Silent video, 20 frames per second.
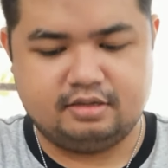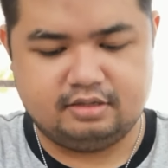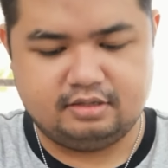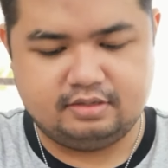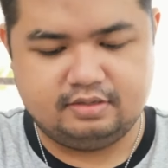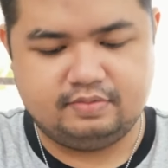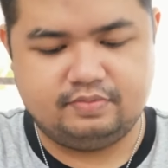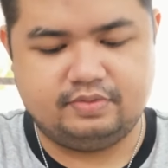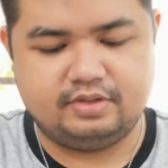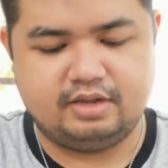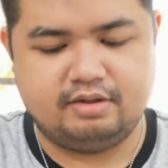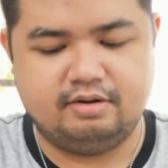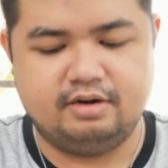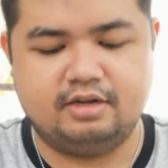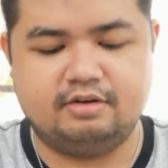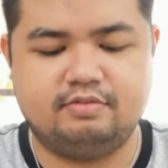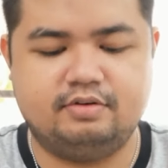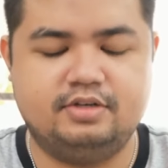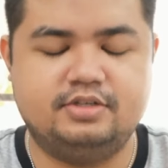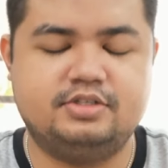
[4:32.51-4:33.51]
I'm
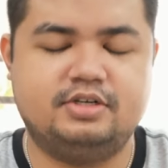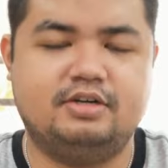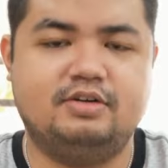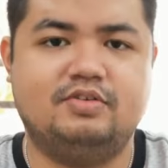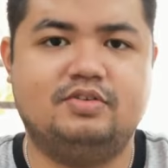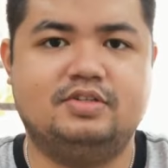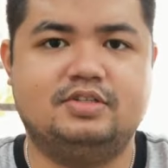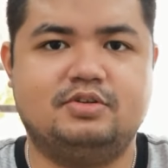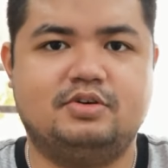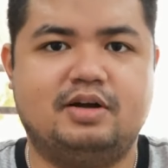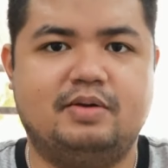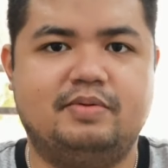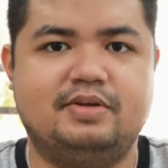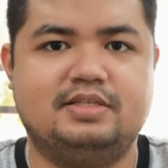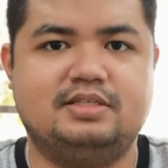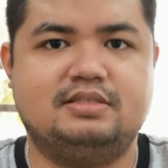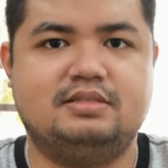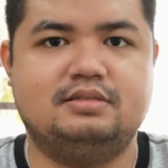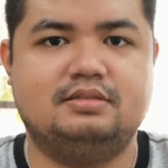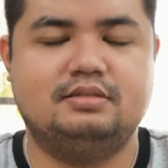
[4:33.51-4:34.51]
not really sure how to describe
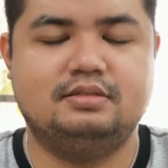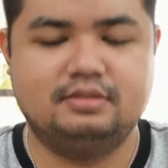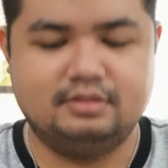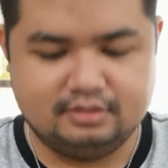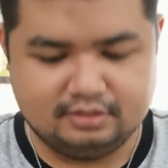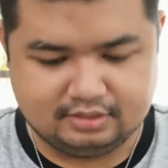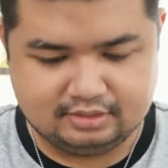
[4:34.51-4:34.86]
this.